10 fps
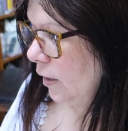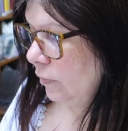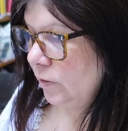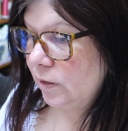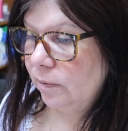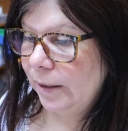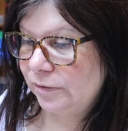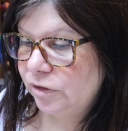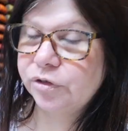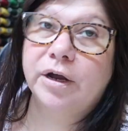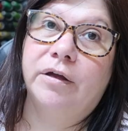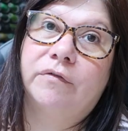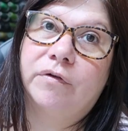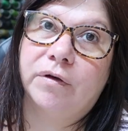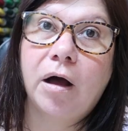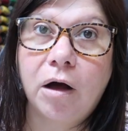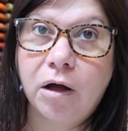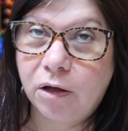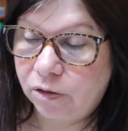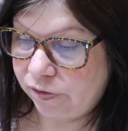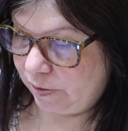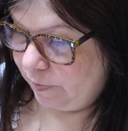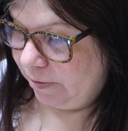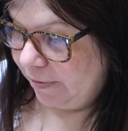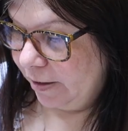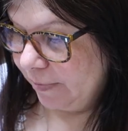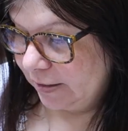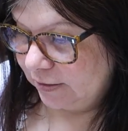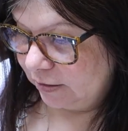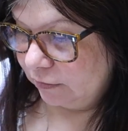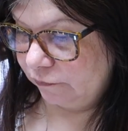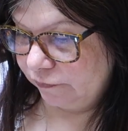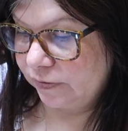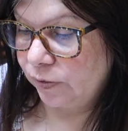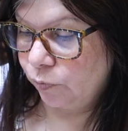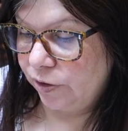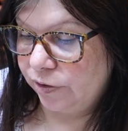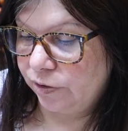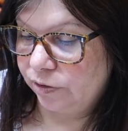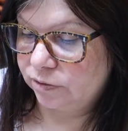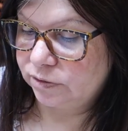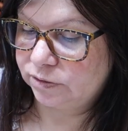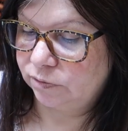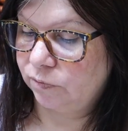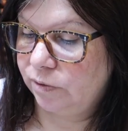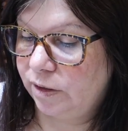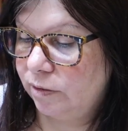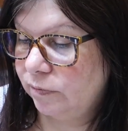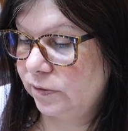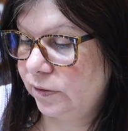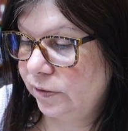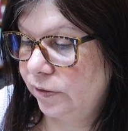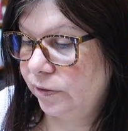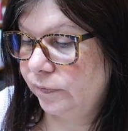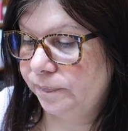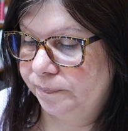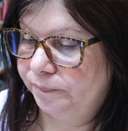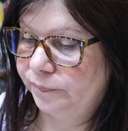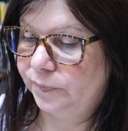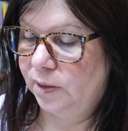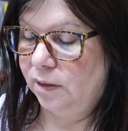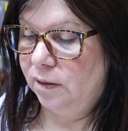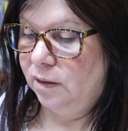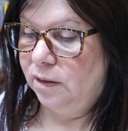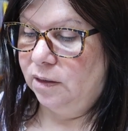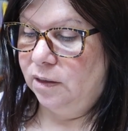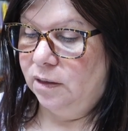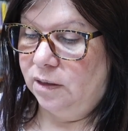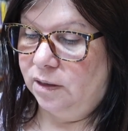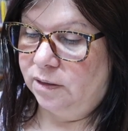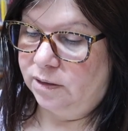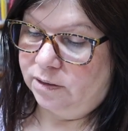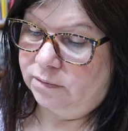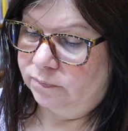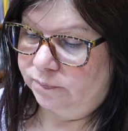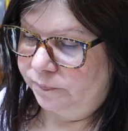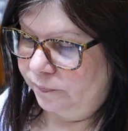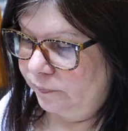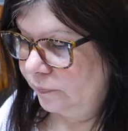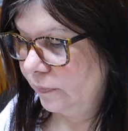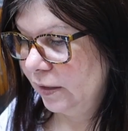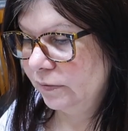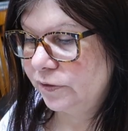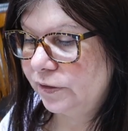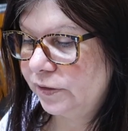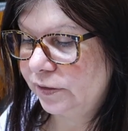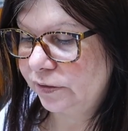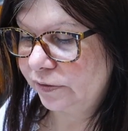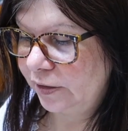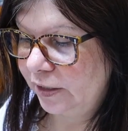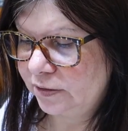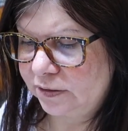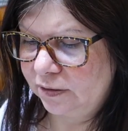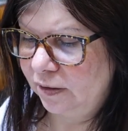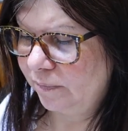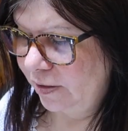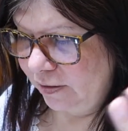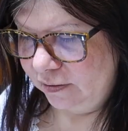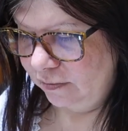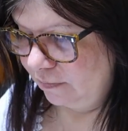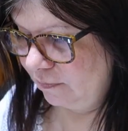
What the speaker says: I wasn't about to drive all that way by myself with the girls, or I wasn't, you know. And then it was just easier to cancel. I'm like,